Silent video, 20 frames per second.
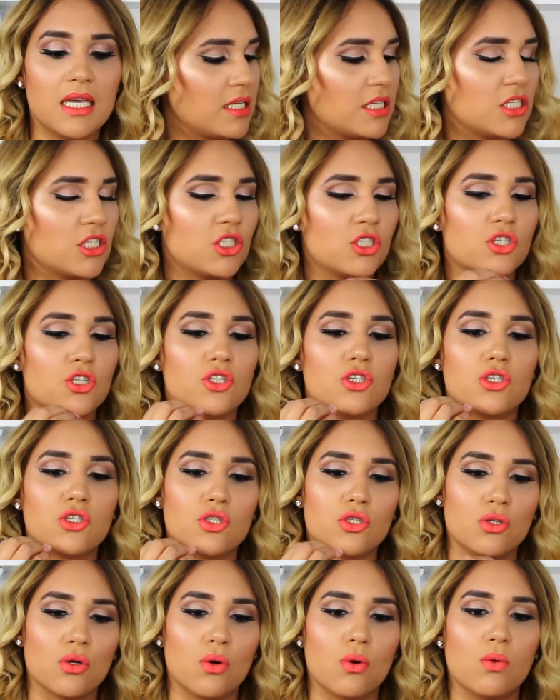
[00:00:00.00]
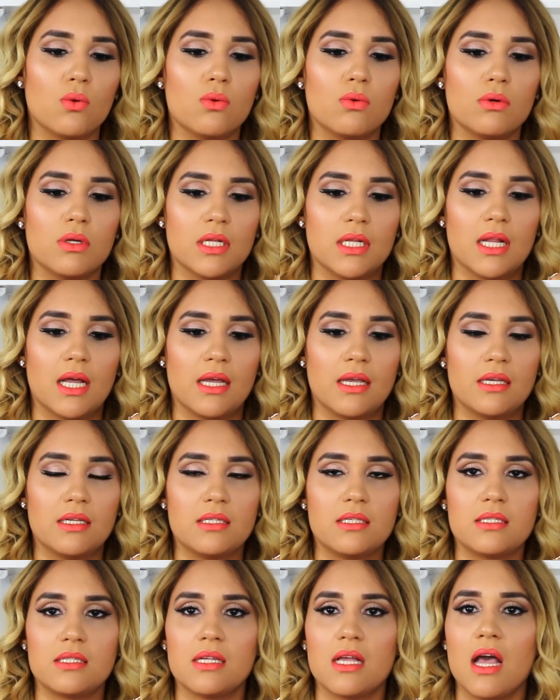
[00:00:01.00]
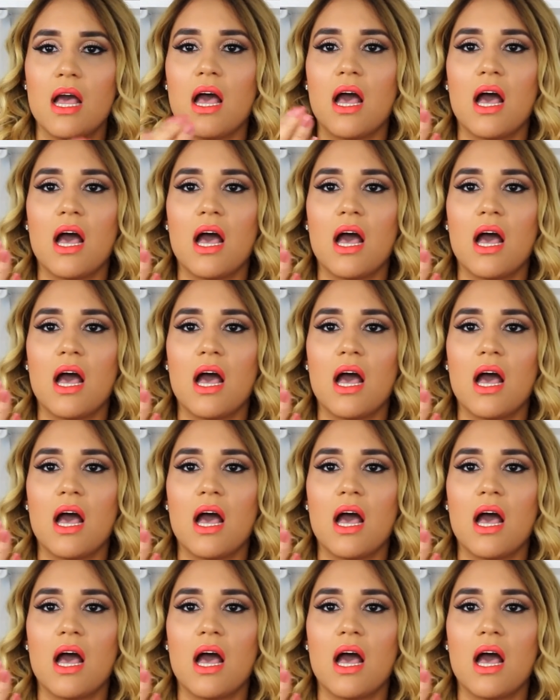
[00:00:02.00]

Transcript: It's just so nice.